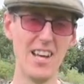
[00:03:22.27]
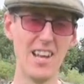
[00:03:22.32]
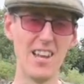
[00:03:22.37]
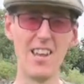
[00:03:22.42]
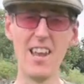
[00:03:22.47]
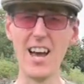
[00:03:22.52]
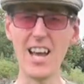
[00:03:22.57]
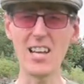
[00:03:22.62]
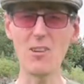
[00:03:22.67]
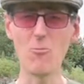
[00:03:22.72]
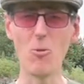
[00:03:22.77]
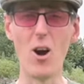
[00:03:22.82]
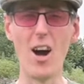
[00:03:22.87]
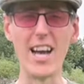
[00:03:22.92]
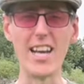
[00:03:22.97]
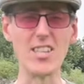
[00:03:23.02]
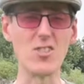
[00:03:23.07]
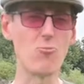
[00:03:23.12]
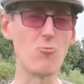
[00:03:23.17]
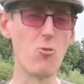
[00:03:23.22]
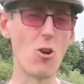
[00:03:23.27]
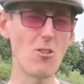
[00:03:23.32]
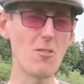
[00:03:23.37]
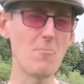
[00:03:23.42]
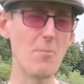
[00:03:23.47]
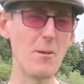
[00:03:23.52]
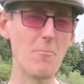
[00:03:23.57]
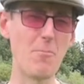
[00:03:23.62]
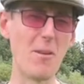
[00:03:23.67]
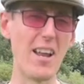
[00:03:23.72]
Likewise,
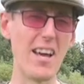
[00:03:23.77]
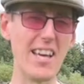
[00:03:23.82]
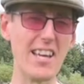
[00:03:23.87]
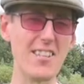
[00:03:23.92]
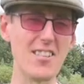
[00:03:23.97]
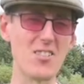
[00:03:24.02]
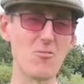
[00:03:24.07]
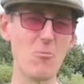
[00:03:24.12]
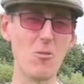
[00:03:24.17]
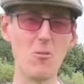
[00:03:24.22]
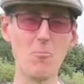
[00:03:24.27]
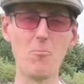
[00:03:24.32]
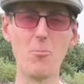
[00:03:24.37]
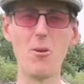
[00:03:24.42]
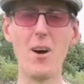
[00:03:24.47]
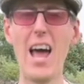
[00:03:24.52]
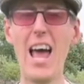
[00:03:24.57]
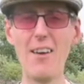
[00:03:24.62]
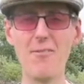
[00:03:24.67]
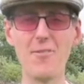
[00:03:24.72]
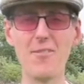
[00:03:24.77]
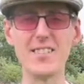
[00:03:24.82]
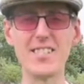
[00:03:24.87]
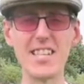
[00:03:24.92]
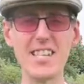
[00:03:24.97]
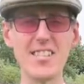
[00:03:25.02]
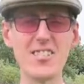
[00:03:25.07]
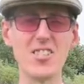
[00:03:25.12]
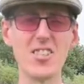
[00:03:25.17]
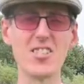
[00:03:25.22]
rugby players will put effort
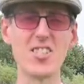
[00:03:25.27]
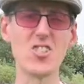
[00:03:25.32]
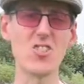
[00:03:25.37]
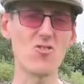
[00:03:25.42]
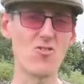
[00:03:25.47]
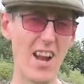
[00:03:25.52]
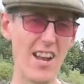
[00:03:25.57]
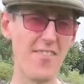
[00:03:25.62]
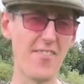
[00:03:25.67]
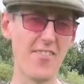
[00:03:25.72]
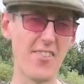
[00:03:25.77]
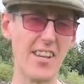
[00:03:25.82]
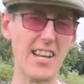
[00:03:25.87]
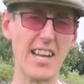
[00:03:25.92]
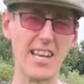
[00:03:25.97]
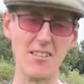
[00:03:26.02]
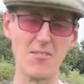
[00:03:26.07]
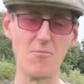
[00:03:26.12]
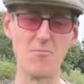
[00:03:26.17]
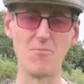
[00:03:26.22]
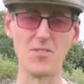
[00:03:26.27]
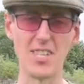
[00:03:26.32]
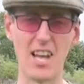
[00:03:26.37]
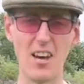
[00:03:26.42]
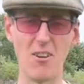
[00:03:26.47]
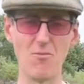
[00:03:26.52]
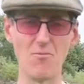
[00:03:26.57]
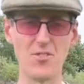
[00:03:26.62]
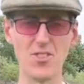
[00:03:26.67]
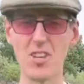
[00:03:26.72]
into strengthening
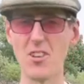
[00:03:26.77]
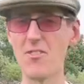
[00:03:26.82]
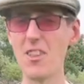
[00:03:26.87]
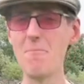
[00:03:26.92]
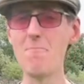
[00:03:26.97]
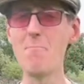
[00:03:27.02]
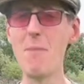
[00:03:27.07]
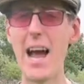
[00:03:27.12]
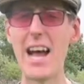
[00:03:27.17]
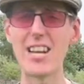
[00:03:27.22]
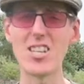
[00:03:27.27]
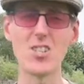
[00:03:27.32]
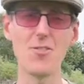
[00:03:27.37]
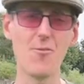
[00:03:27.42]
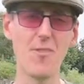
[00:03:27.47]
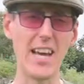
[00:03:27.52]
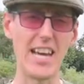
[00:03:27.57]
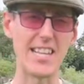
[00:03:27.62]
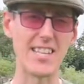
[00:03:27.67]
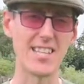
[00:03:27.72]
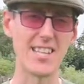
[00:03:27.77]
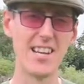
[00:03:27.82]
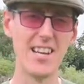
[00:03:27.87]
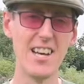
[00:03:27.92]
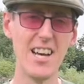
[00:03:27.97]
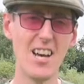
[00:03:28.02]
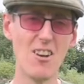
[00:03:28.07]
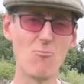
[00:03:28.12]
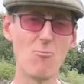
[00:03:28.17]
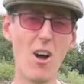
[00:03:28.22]
themselves so they match fit,
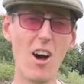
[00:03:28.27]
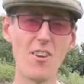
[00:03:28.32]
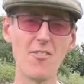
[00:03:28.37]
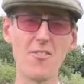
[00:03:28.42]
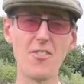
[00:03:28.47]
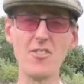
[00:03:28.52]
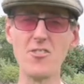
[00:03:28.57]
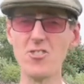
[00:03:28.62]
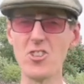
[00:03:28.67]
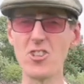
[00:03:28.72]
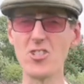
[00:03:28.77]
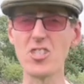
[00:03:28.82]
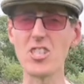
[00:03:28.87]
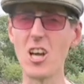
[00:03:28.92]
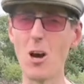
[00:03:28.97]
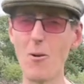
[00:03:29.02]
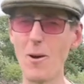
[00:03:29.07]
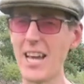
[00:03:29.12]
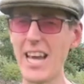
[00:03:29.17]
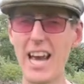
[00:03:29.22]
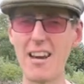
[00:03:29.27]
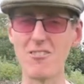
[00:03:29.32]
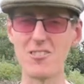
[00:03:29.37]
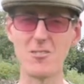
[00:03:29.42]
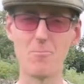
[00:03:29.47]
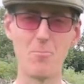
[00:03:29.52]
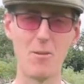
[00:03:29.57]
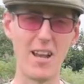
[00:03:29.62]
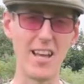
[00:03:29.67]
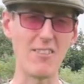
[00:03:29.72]
rather than just going out
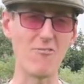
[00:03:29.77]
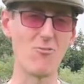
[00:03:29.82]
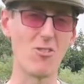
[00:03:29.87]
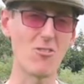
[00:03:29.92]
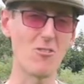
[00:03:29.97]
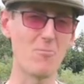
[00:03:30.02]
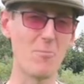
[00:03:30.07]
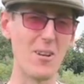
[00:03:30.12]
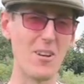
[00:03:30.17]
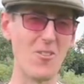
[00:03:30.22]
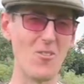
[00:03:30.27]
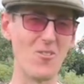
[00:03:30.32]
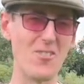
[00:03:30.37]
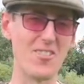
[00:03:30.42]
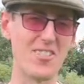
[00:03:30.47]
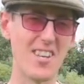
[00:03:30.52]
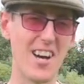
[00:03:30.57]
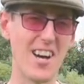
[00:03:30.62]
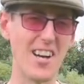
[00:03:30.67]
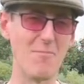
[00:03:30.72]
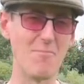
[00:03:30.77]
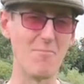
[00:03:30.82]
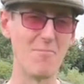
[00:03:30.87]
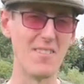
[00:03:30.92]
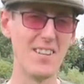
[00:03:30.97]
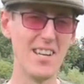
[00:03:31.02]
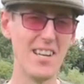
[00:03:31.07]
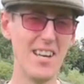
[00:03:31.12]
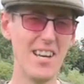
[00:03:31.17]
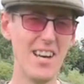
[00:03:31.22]
to play rugby all the time.
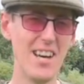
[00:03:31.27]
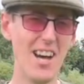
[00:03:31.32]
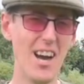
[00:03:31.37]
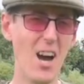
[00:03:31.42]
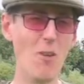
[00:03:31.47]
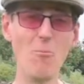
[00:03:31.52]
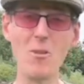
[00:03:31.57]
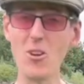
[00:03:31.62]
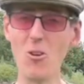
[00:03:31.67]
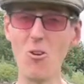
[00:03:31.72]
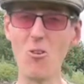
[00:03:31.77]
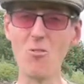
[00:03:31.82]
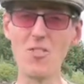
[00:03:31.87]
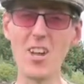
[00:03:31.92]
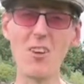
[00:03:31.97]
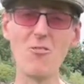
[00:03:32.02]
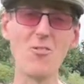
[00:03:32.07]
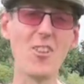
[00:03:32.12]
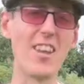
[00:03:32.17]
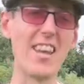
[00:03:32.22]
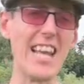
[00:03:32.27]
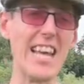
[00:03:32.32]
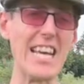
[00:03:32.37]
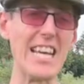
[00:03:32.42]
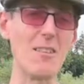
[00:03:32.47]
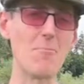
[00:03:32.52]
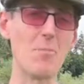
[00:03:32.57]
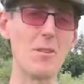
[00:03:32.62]
And we all know the link